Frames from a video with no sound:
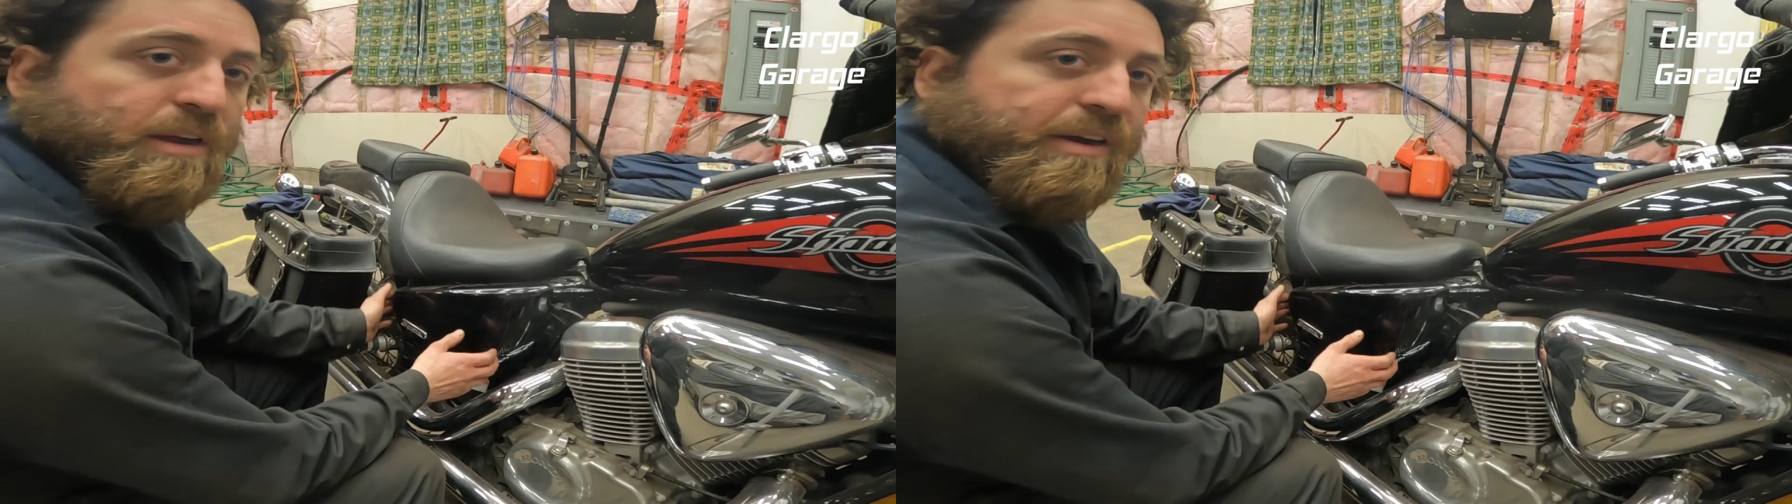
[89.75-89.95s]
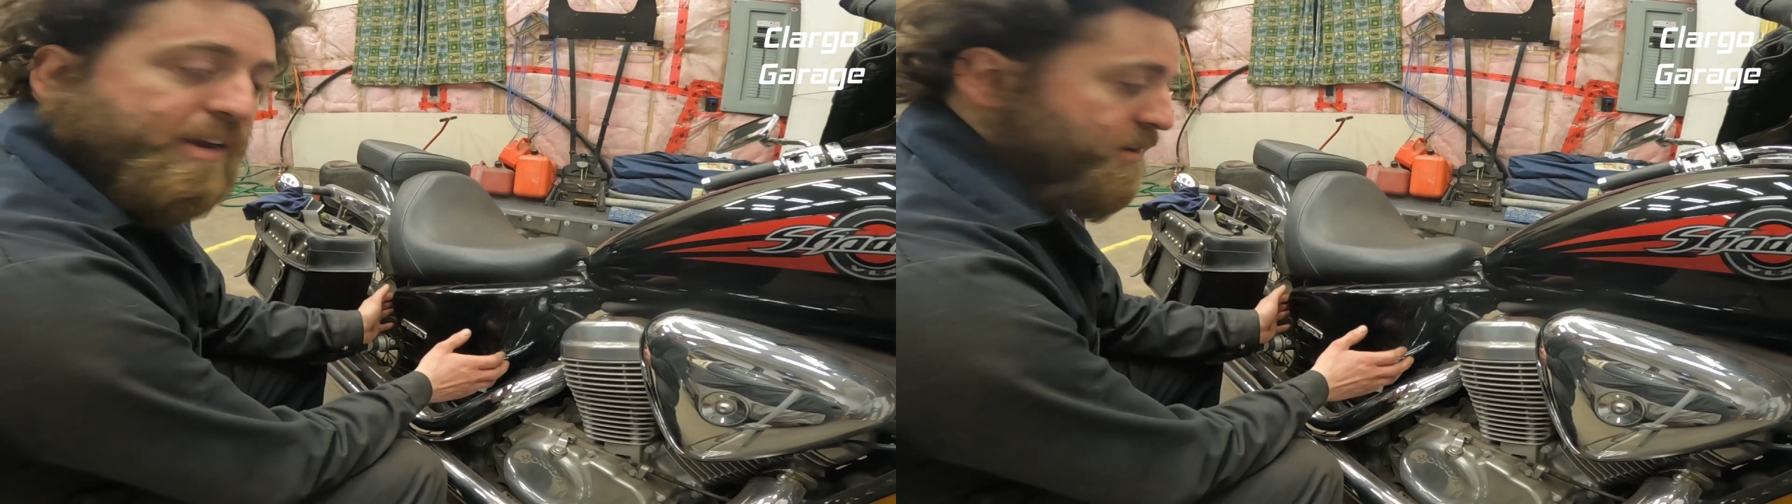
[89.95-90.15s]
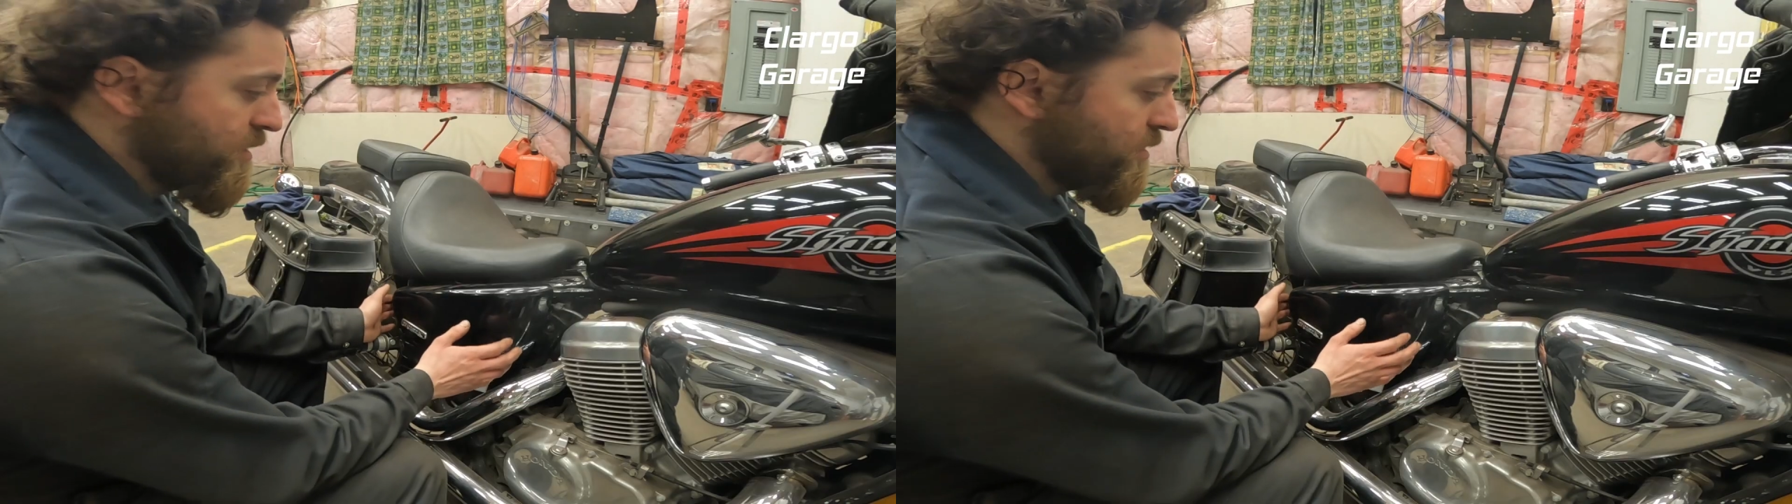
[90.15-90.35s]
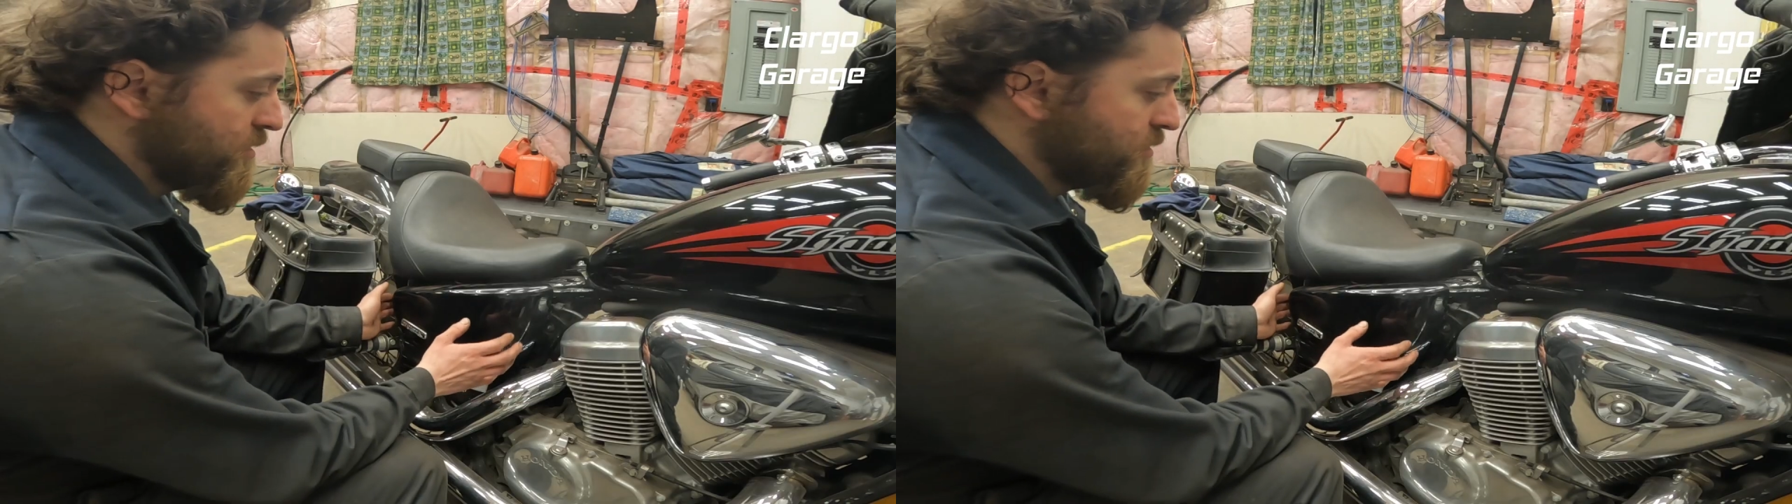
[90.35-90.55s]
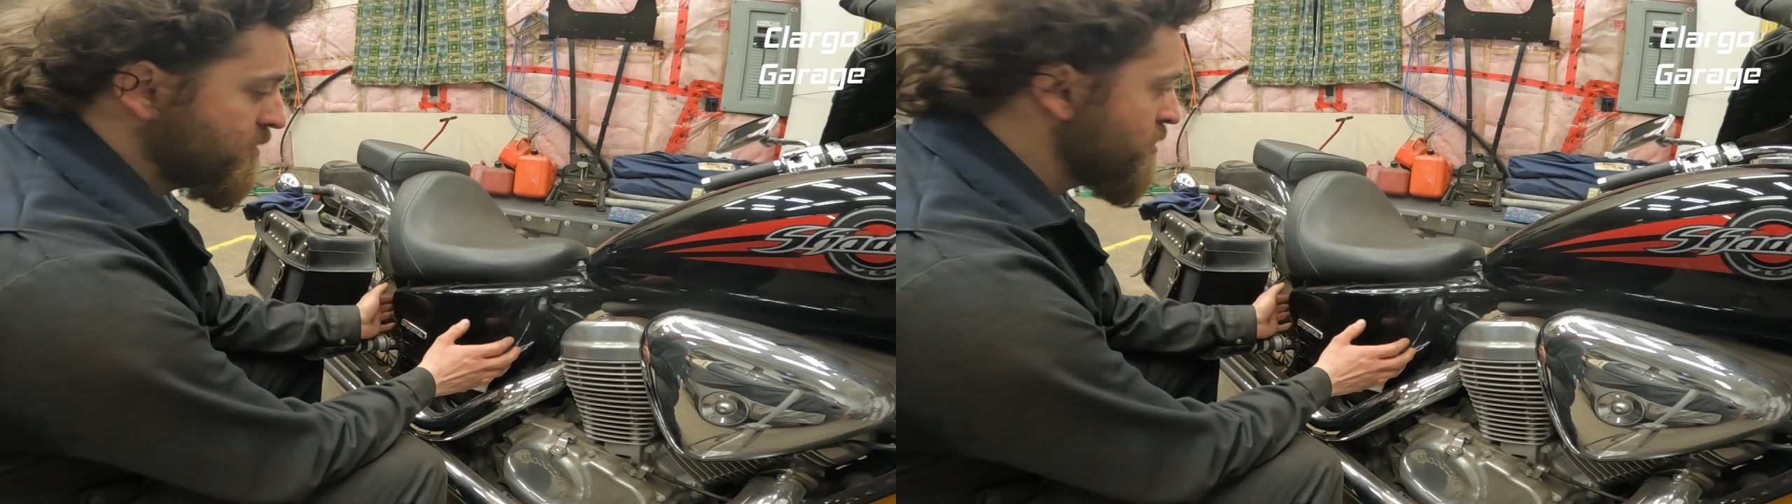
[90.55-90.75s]
Alright,
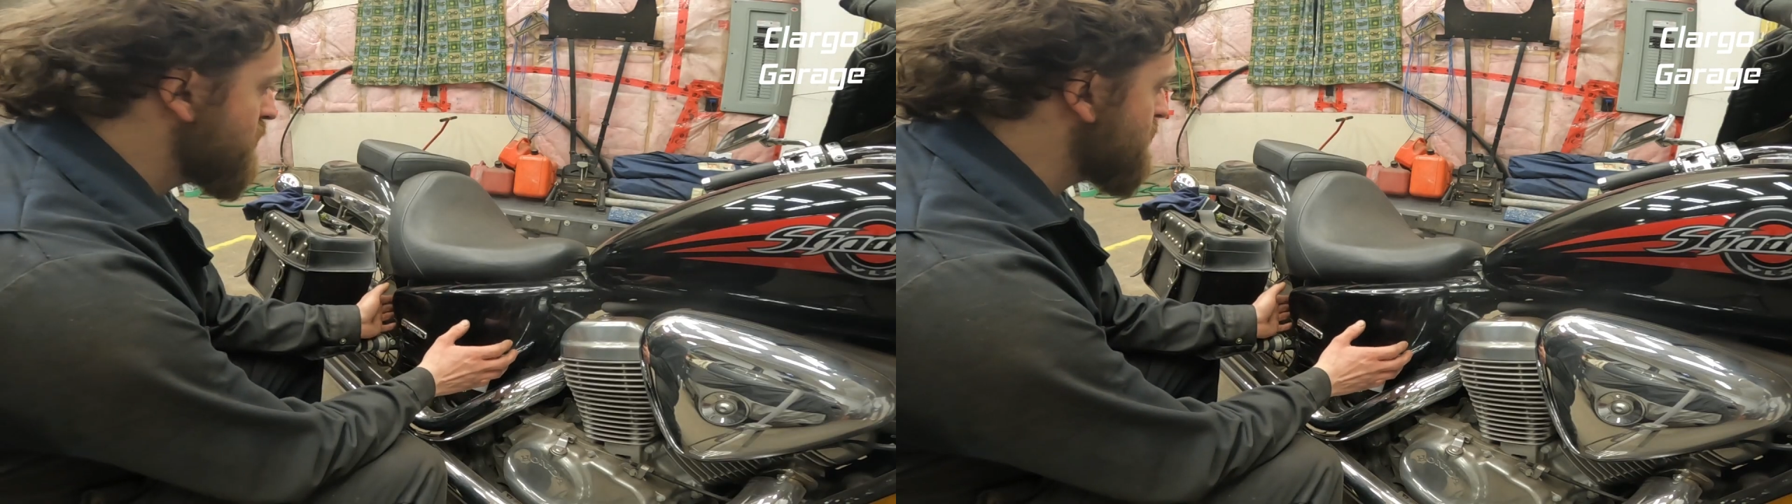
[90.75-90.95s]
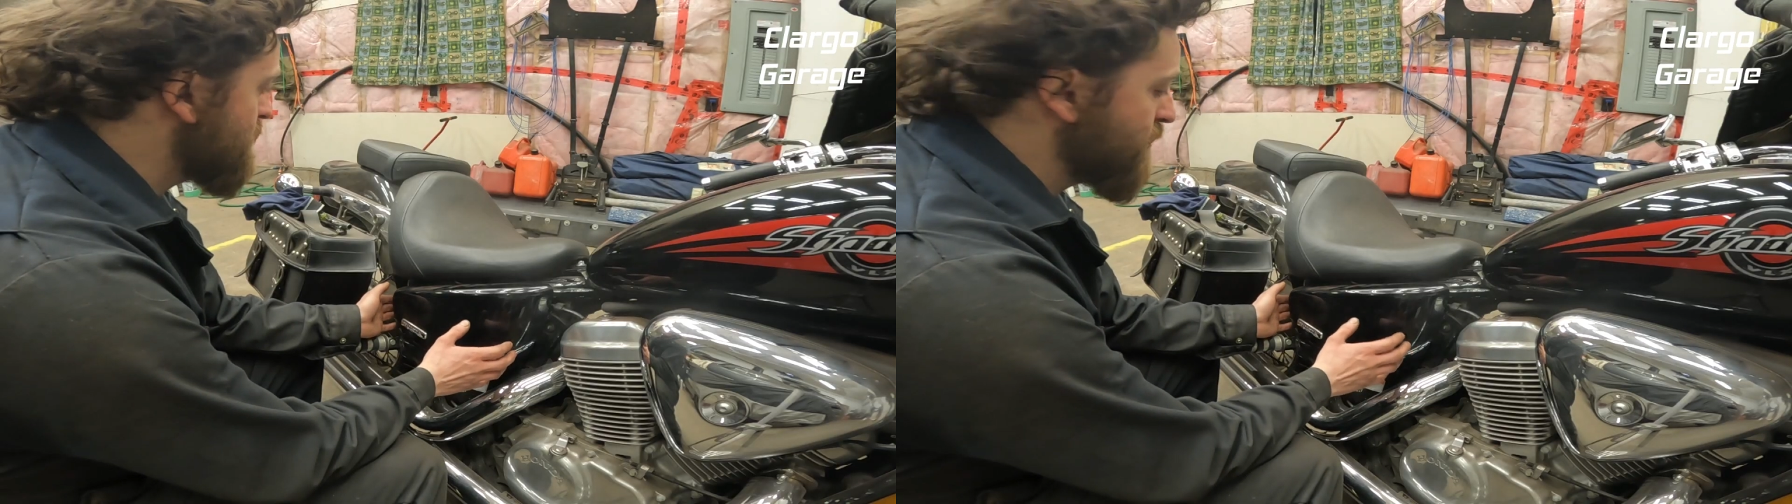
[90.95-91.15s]
so